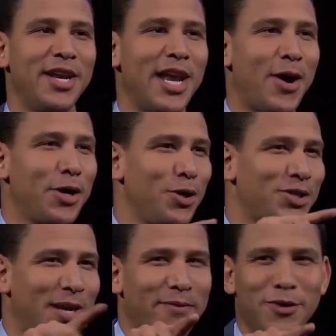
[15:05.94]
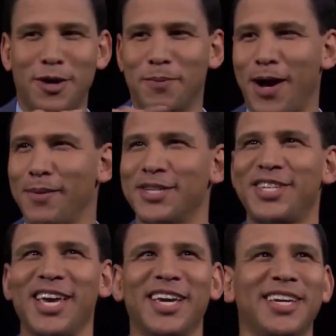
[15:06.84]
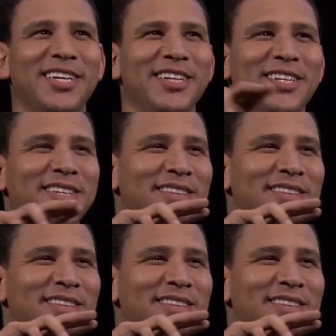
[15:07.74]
Now, I know some of you are probably saying,